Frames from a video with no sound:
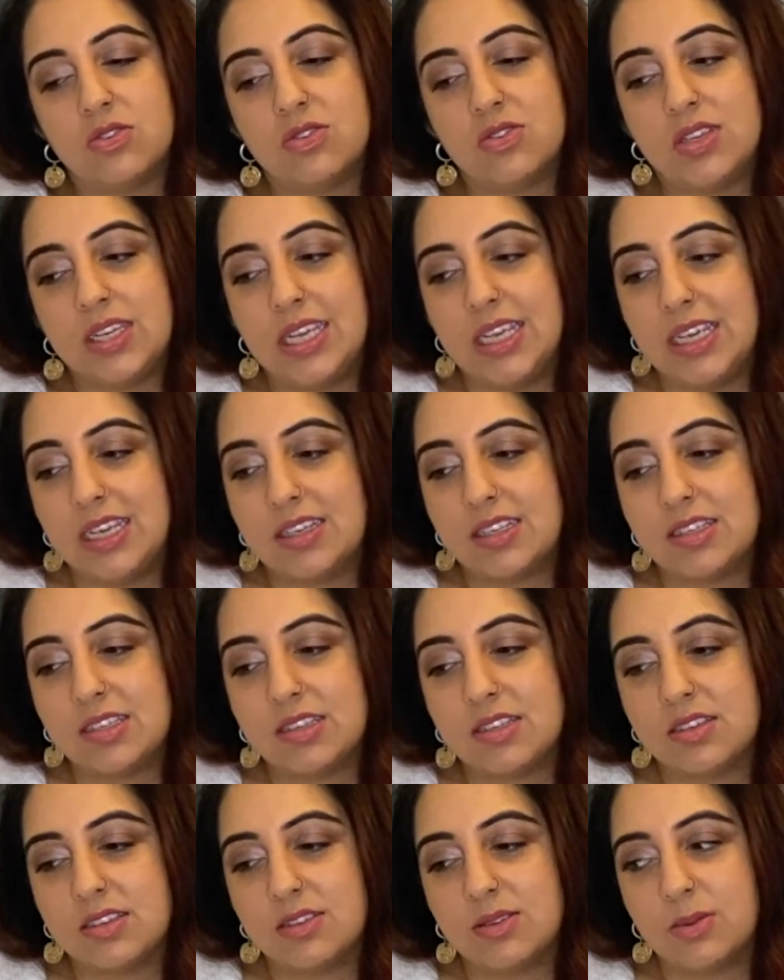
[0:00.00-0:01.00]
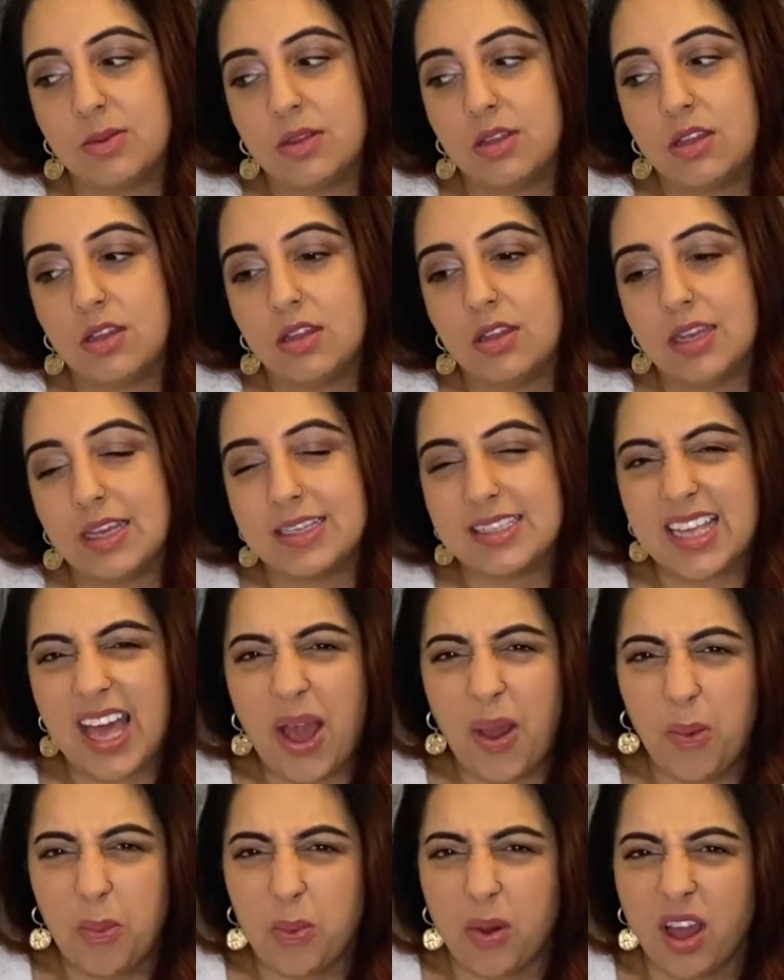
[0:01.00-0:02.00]
Is
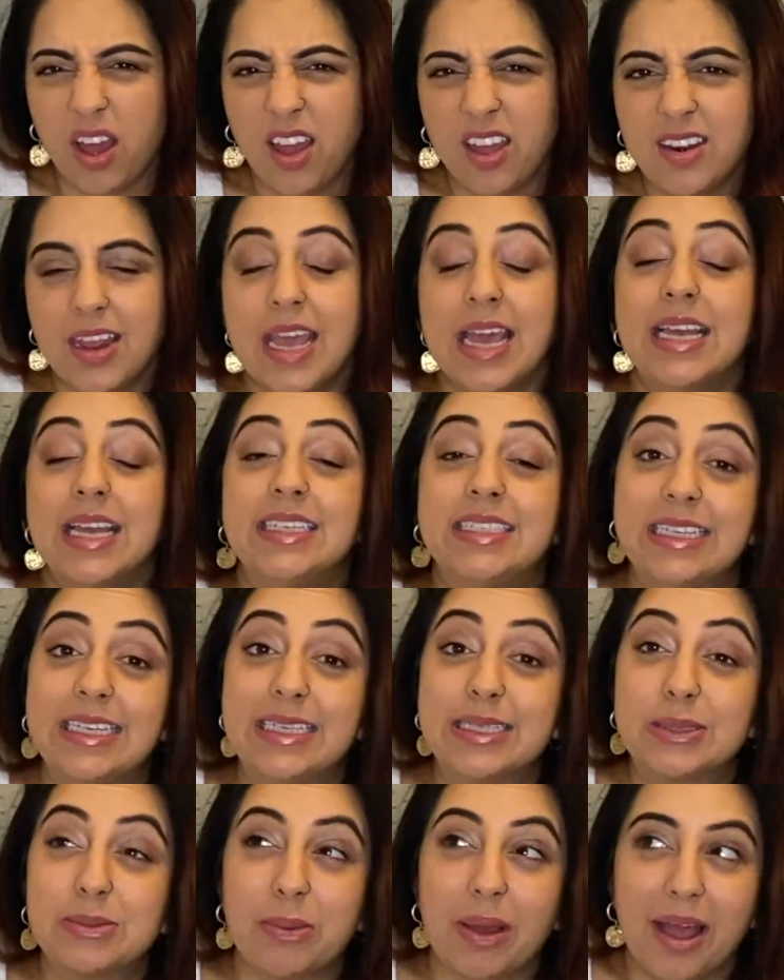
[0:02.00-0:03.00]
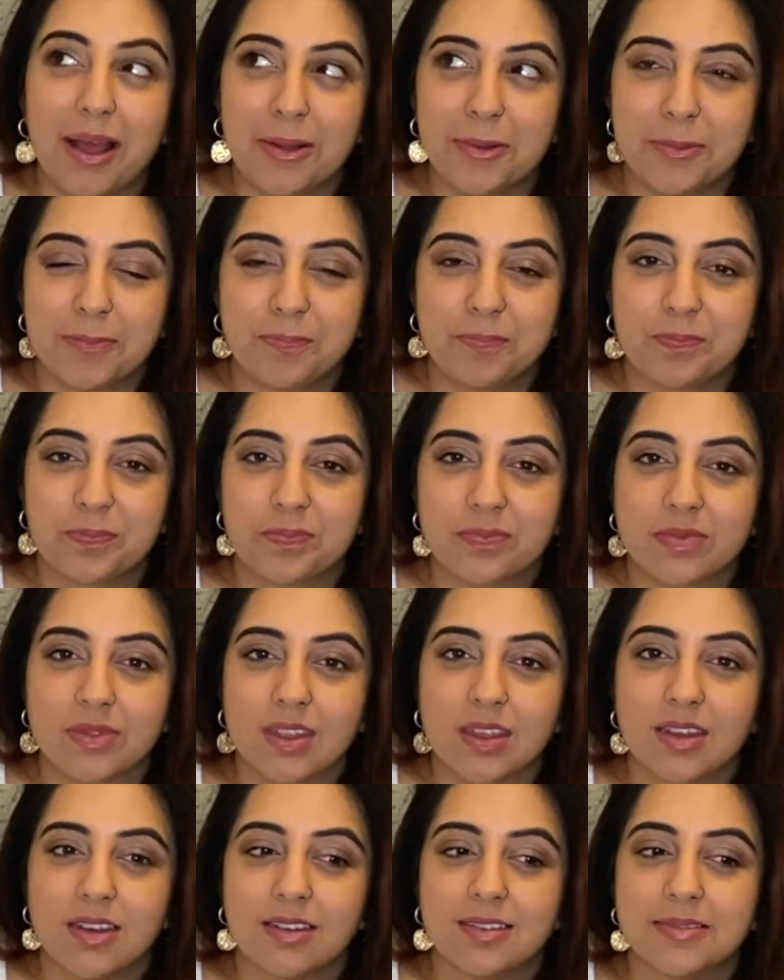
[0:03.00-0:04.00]
that a word? De-swell?
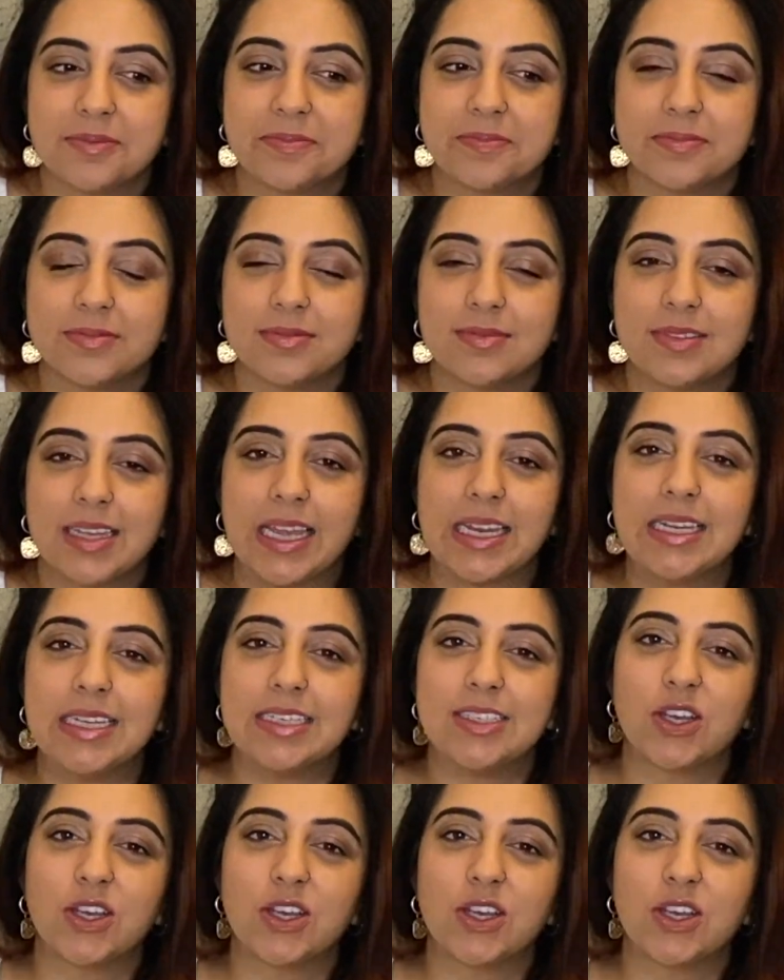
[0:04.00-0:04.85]
They need to